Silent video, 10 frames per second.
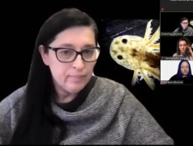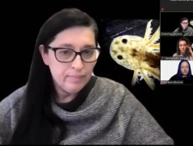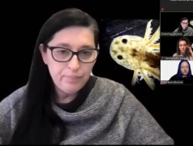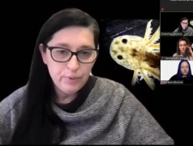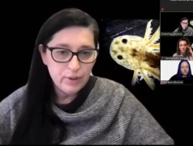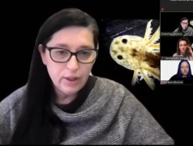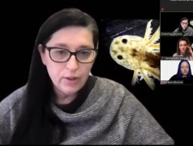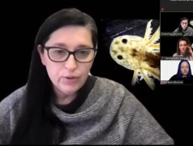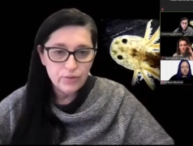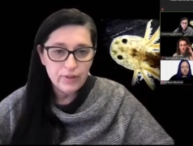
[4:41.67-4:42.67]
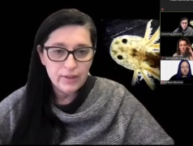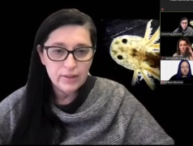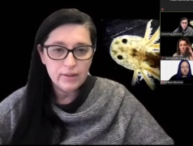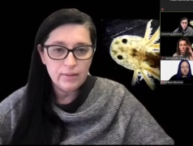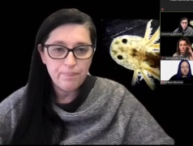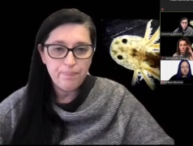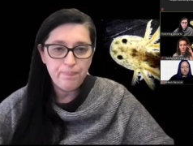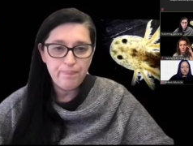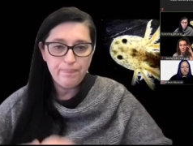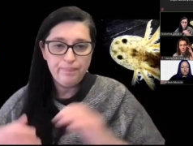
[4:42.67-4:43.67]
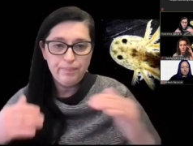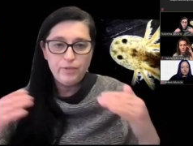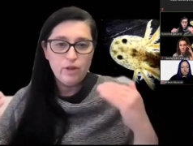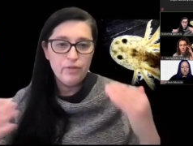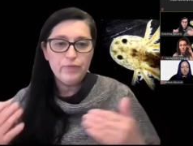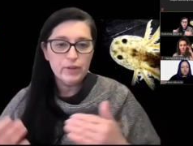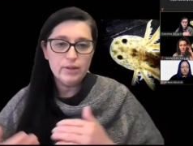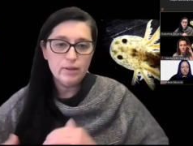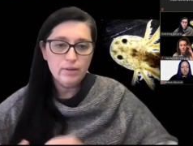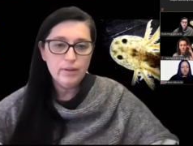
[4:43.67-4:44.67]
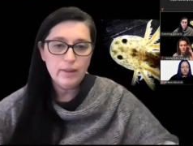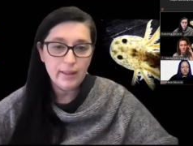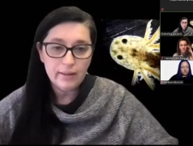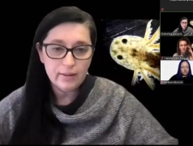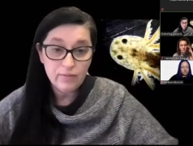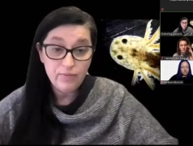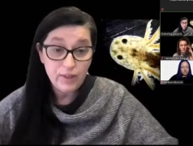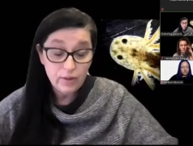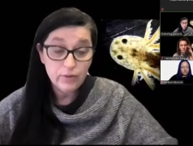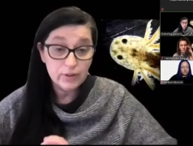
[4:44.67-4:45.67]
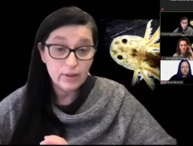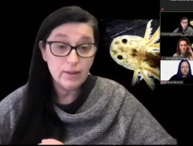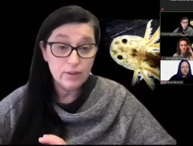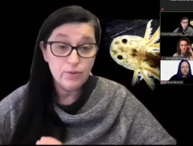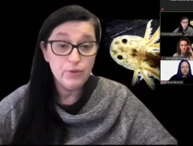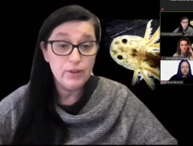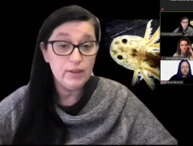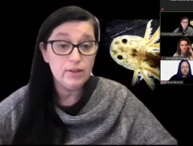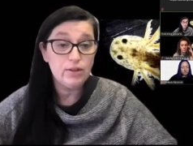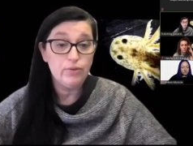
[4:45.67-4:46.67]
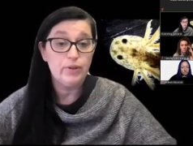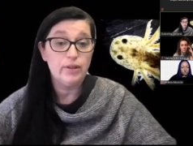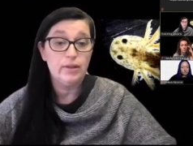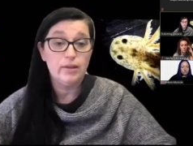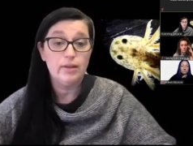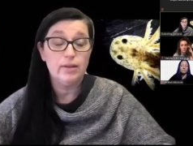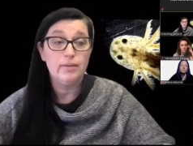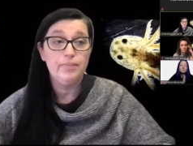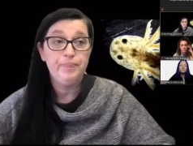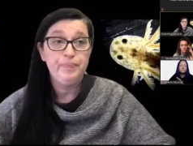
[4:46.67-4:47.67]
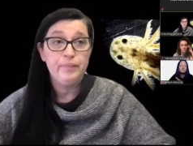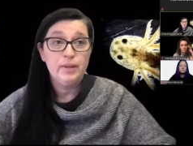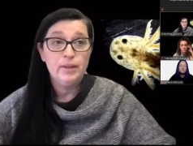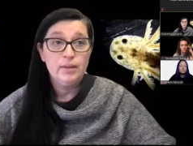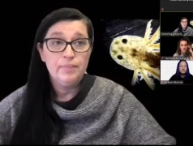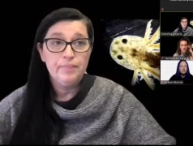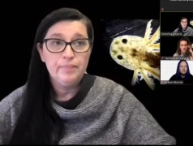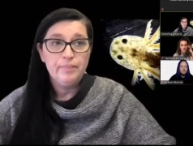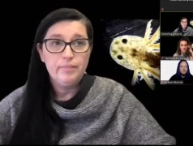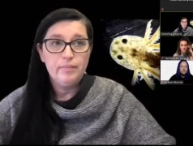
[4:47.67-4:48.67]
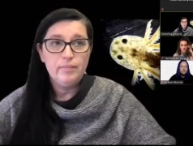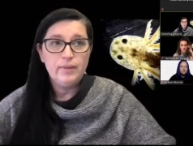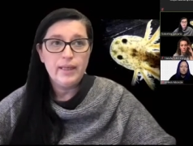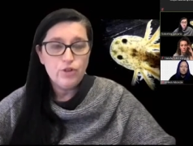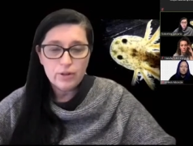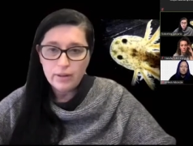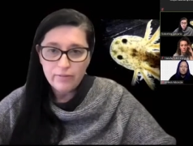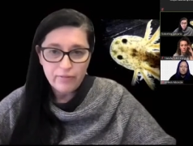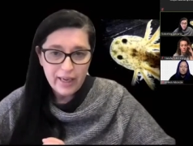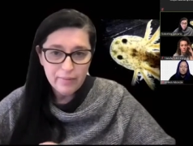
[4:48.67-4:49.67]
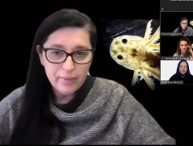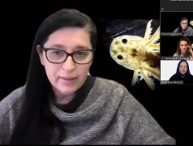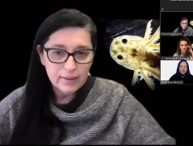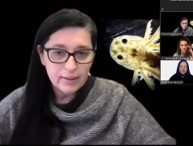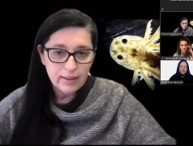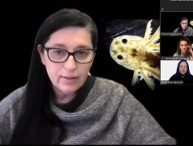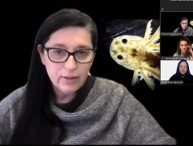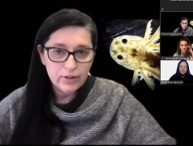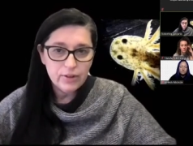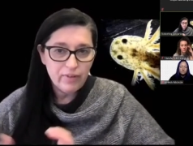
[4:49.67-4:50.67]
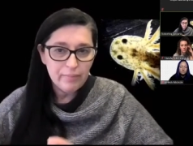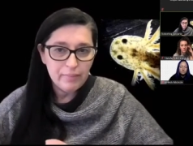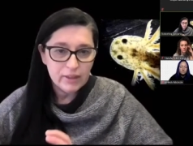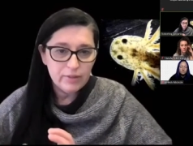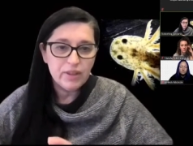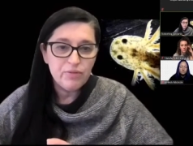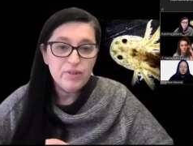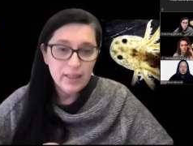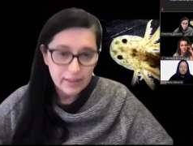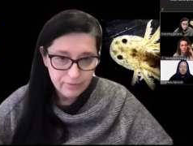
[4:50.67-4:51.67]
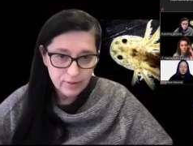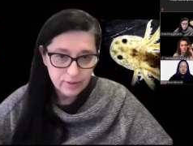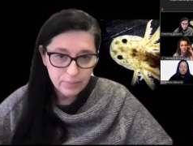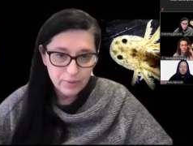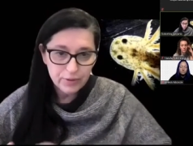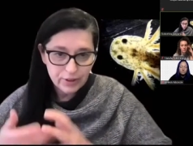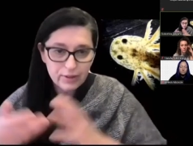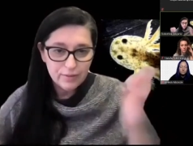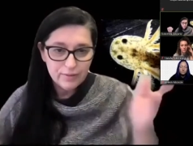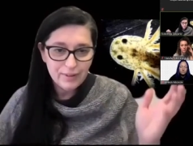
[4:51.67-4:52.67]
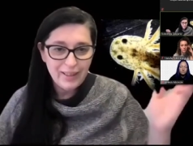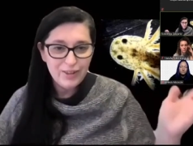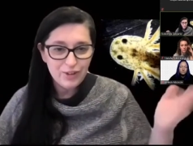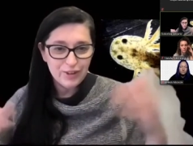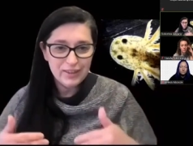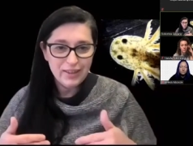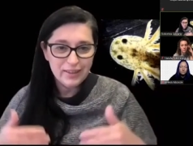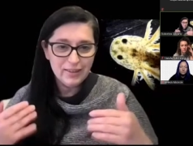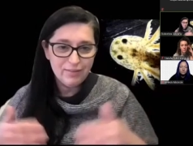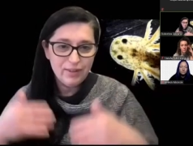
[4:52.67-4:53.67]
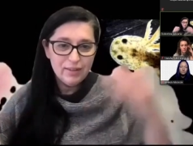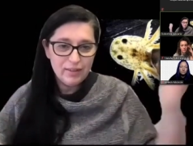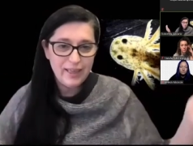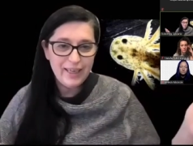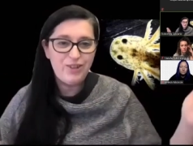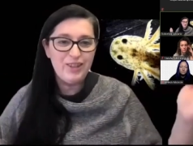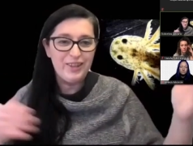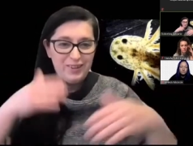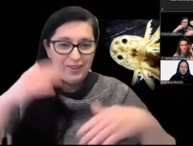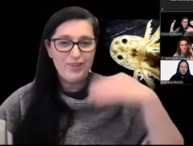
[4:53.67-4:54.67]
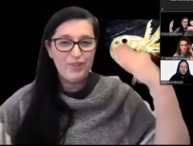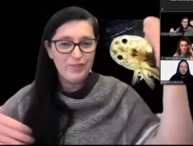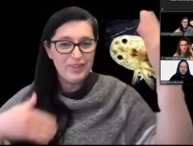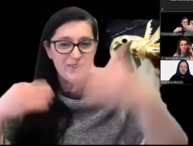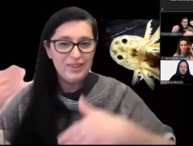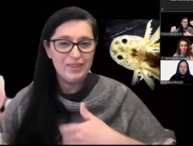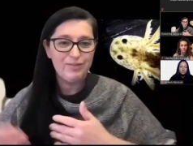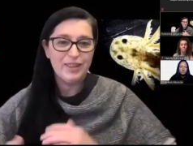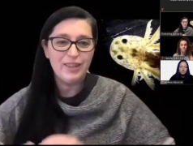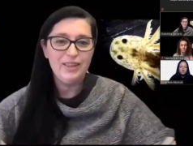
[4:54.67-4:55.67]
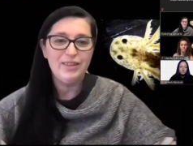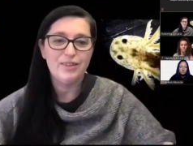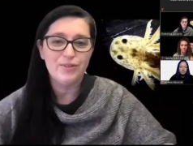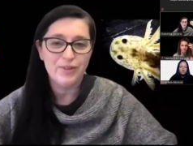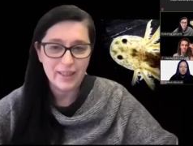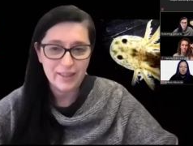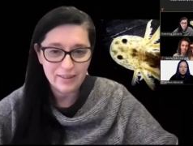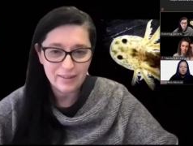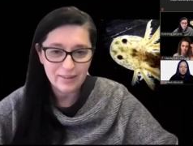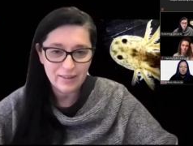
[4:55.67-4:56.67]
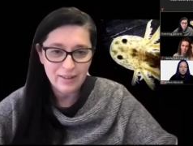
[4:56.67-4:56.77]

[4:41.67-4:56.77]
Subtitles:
put out of his comfort zone, and we constantly do this toward the natural environments and also environments where we live, you know, because, you know, the nature is us and we are the nature, so all this is very interconnected.